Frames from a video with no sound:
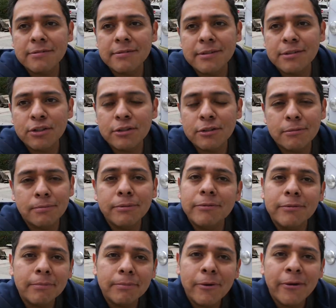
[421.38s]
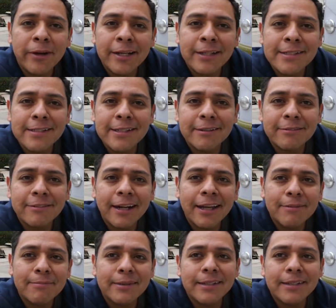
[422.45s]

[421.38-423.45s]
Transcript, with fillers: even just to prove a point and stuff, right?